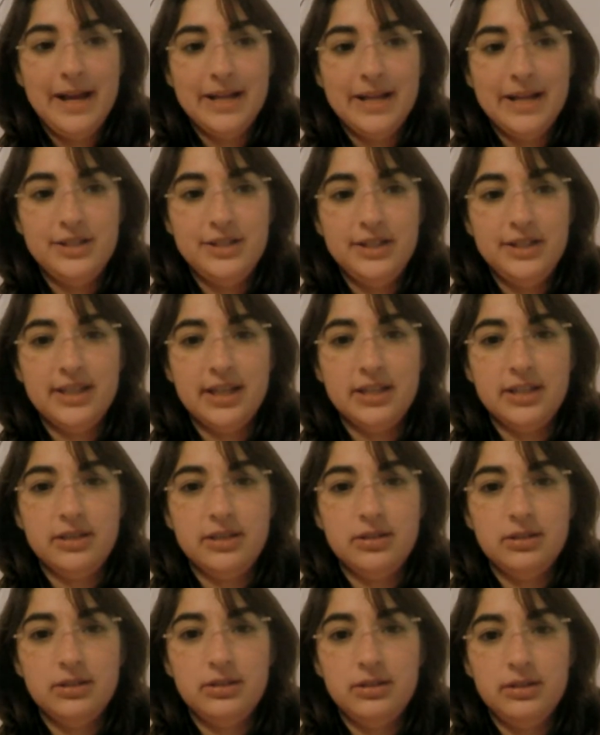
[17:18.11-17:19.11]
And she
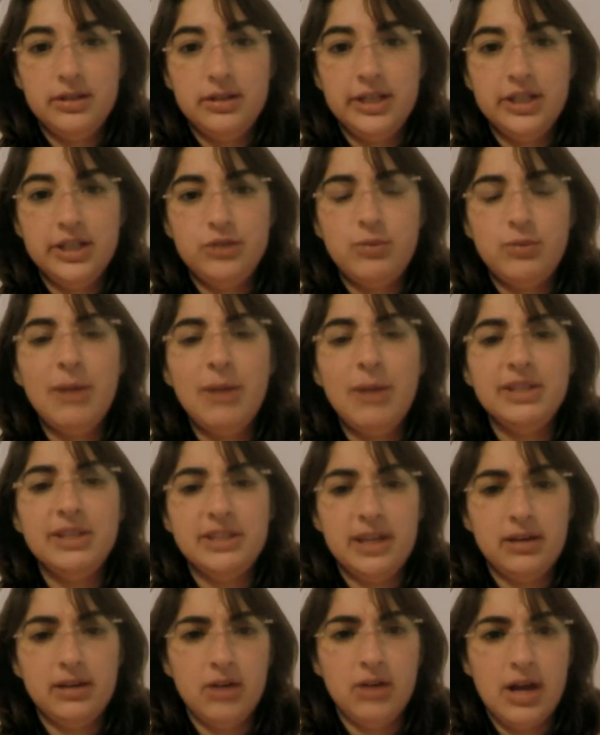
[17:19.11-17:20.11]
says, it's probably
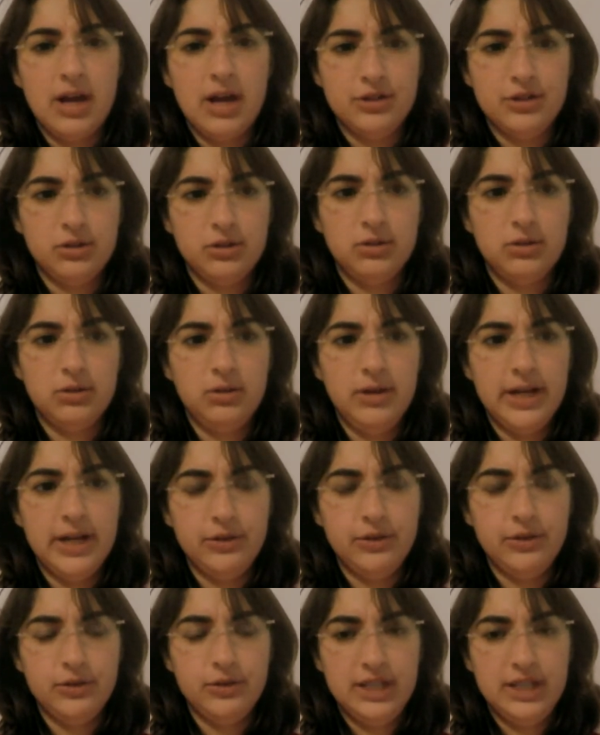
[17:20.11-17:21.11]
psychological,
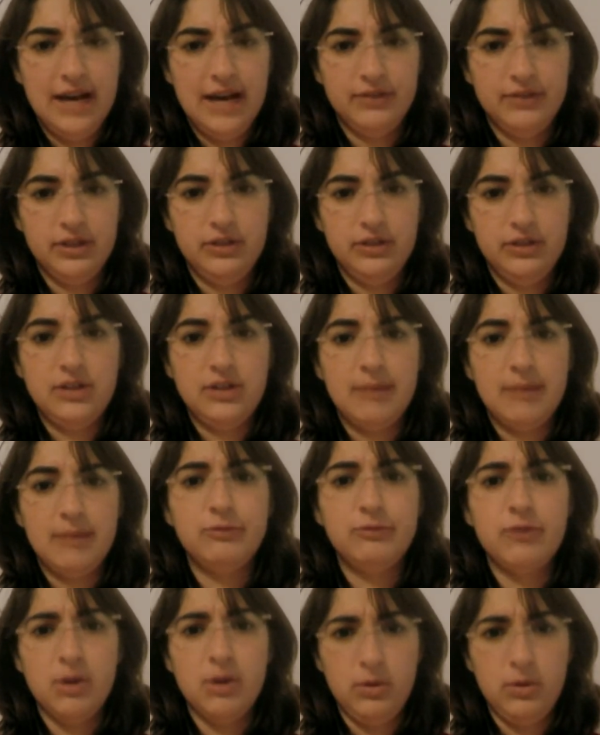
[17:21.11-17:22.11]
and you just have to
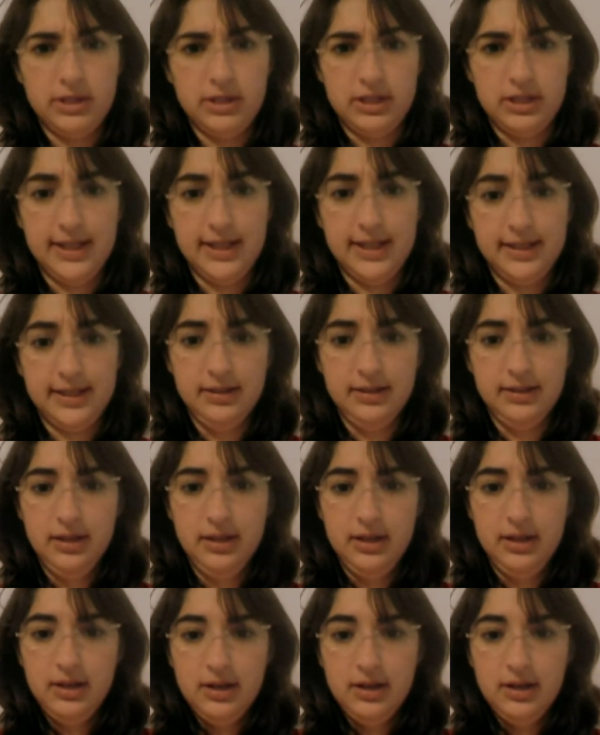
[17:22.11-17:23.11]
stop focusing
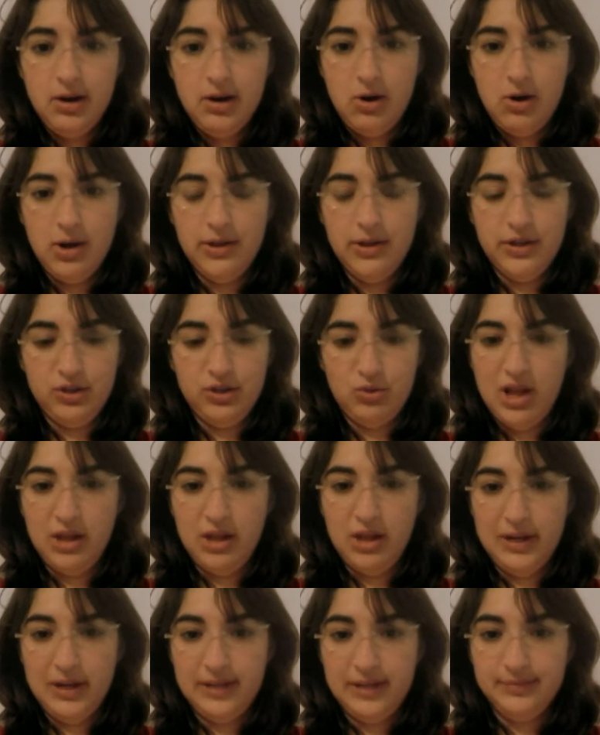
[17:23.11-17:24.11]
on the
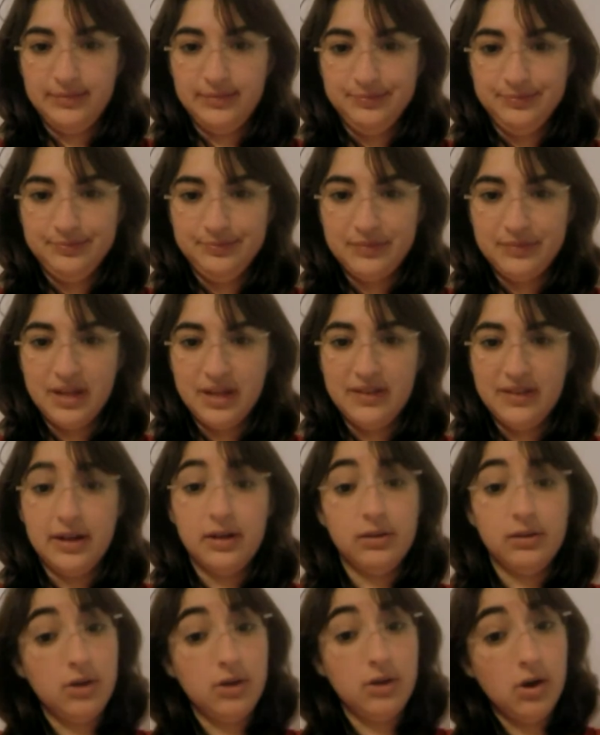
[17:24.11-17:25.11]
swallowing, and then
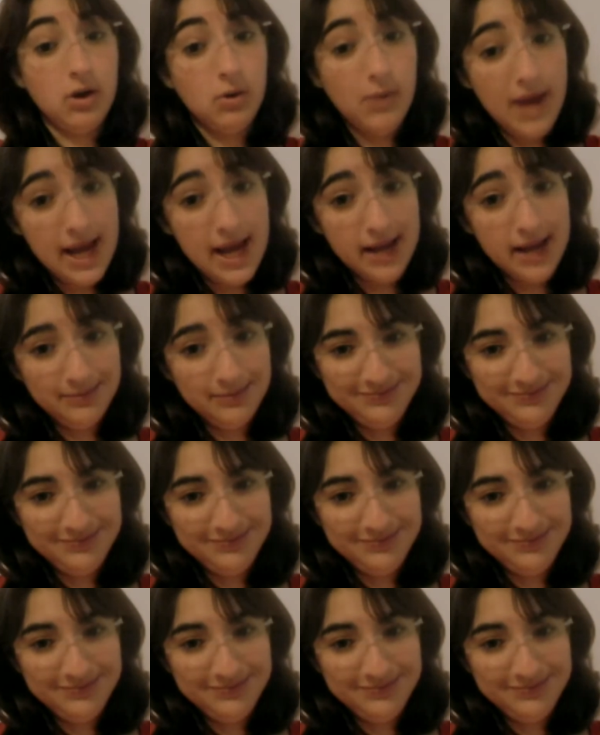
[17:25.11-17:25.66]
it'll go away.